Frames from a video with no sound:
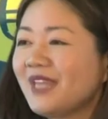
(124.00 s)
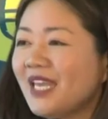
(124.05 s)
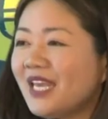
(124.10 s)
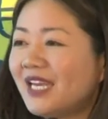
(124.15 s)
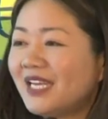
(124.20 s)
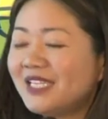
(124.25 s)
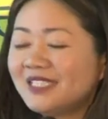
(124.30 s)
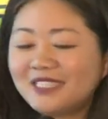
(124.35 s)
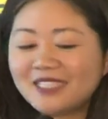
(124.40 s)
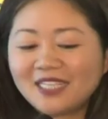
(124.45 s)

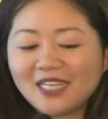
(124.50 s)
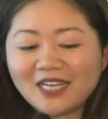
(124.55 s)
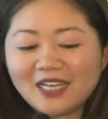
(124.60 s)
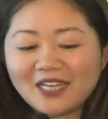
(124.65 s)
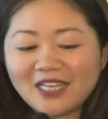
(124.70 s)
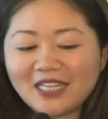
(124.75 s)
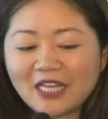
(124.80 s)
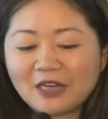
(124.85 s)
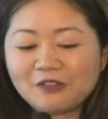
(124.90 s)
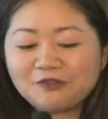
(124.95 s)
And
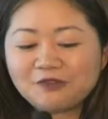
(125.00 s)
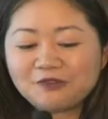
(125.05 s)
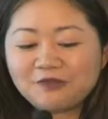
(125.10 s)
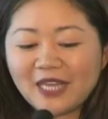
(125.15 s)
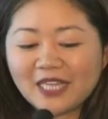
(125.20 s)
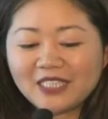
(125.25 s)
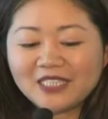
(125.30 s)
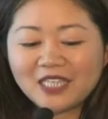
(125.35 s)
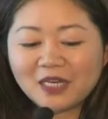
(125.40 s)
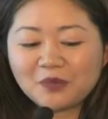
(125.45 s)
I'll
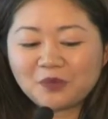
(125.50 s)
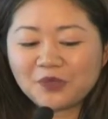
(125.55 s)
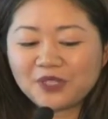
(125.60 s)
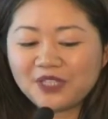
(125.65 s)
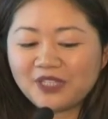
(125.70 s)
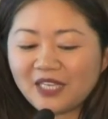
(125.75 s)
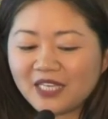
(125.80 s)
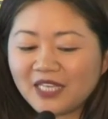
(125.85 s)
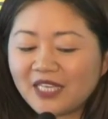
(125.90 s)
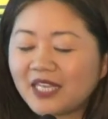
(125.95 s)
end up
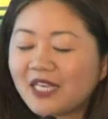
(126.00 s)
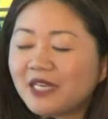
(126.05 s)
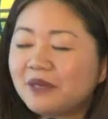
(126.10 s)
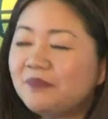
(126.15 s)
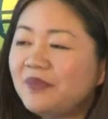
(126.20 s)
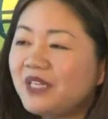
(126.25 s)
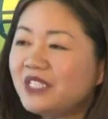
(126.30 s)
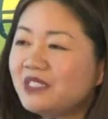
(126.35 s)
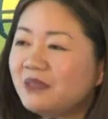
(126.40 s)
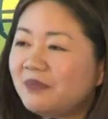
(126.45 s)
with thinking a
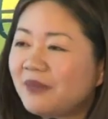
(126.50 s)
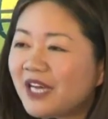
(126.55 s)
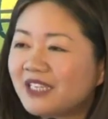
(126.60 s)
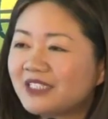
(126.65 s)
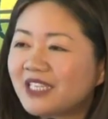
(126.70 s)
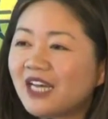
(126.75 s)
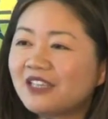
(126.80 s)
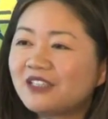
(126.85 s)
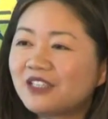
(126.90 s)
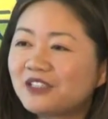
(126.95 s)
bit
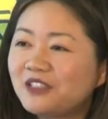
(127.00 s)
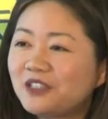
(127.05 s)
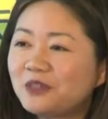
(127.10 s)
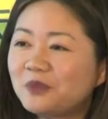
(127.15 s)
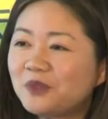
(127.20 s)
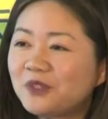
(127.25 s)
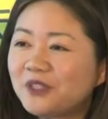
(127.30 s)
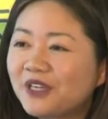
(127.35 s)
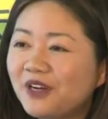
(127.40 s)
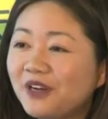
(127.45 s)
about how the
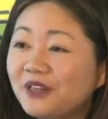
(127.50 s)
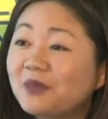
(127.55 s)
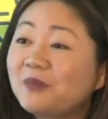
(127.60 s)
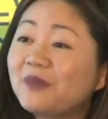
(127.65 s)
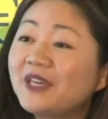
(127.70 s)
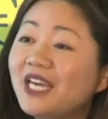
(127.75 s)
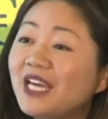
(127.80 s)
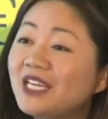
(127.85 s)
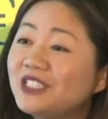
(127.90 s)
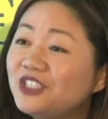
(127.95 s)
global
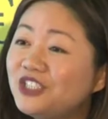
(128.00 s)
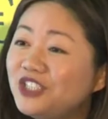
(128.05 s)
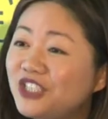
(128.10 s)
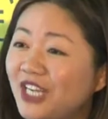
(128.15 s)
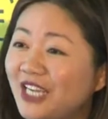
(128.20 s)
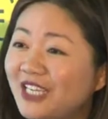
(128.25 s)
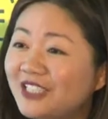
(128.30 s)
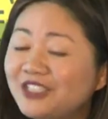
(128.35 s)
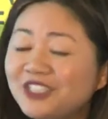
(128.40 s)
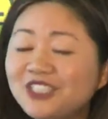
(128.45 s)
economy has
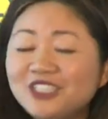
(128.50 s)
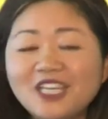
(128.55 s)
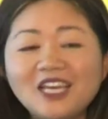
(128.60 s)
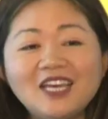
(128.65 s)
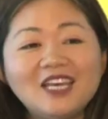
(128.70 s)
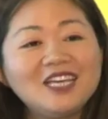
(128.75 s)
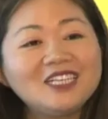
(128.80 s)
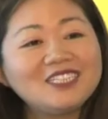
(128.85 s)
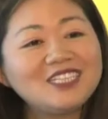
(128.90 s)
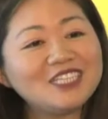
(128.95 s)
changed,
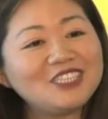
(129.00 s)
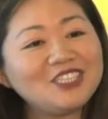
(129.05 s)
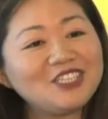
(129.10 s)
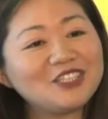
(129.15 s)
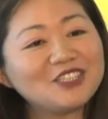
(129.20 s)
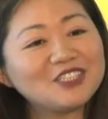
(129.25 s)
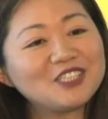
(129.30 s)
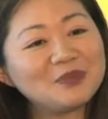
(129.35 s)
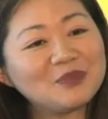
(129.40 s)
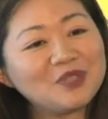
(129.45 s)
touching
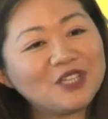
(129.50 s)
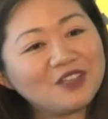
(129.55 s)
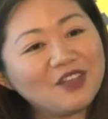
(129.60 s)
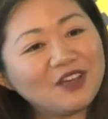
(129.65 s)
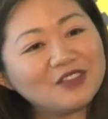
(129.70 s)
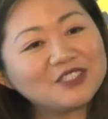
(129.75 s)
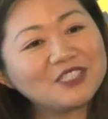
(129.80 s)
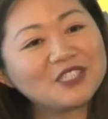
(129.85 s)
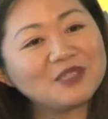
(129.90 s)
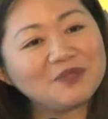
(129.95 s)
on some of the
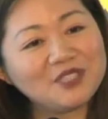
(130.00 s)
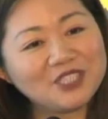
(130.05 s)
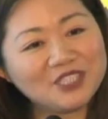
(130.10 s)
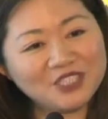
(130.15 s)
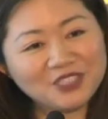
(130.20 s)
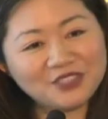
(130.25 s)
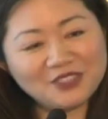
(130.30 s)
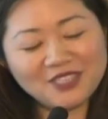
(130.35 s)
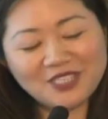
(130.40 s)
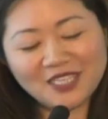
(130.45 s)
long-term
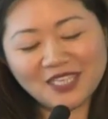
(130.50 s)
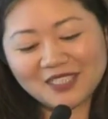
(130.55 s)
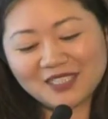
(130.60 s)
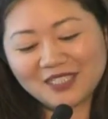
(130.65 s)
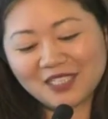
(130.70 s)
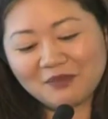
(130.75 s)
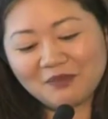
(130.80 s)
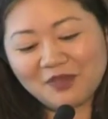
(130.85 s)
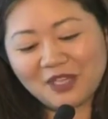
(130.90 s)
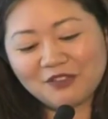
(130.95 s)
issues
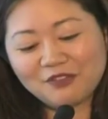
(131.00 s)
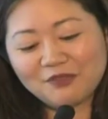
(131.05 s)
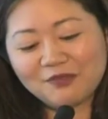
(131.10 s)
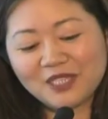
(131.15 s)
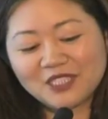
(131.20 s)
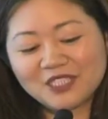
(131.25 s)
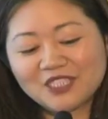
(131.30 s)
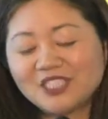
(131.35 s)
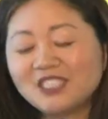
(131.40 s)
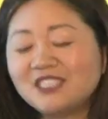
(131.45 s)
that Maeve
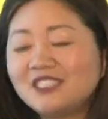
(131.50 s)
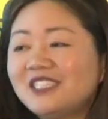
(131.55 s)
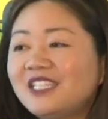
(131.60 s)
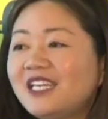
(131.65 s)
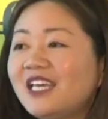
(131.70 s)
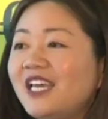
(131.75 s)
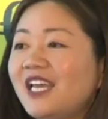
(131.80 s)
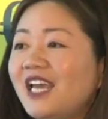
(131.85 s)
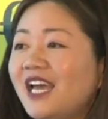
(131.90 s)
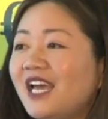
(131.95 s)
mentioned,
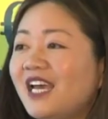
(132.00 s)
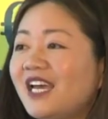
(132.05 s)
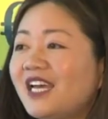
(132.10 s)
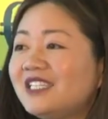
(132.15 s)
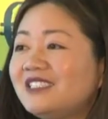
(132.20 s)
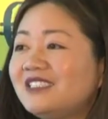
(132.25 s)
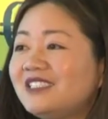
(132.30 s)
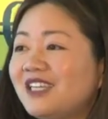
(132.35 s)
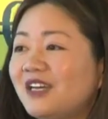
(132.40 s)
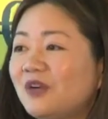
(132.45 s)

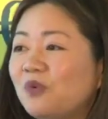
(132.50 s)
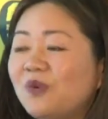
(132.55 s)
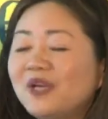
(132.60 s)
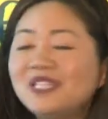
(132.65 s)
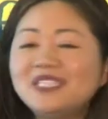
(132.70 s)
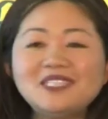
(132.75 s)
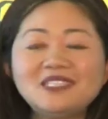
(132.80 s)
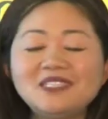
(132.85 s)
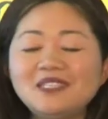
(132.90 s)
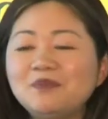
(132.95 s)
and
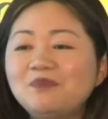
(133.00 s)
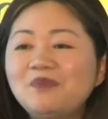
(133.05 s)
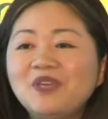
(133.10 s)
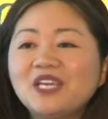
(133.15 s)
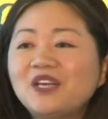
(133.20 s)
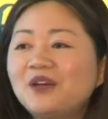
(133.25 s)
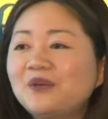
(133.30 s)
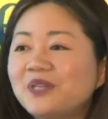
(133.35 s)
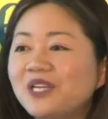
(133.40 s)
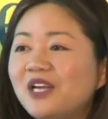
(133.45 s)
what's been
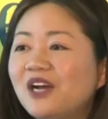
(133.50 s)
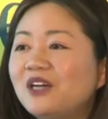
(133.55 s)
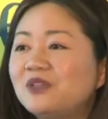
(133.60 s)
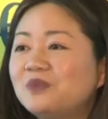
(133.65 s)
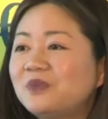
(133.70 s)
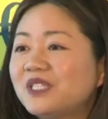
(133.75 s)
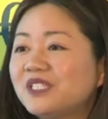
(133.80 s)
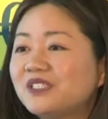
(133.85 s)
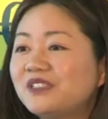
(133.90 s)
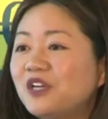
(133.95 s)
going
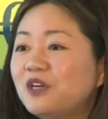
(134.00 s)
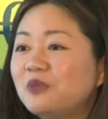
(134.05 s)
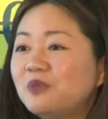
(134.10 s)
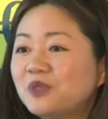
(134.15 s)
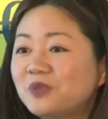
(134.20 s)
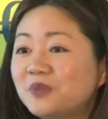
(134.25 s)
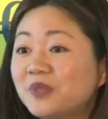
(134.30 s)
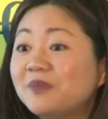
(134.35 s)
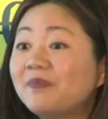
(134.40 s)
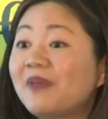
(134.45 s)
on with
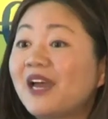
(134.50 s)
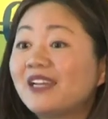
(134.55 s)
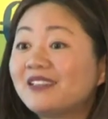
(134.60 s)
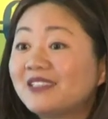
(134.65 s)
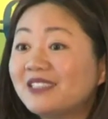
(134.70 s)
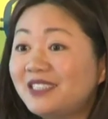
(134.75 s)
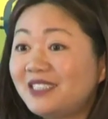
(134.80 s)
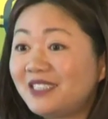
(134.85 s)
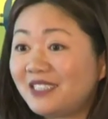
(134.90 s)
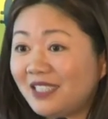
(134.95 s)
global
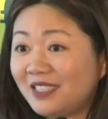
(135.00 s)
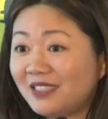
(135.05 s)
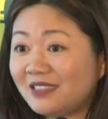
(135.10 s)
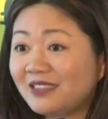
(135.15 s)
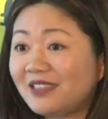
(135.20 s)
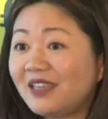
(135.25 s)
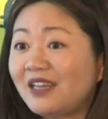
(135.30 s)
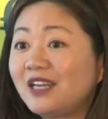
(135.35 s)
rebalancing.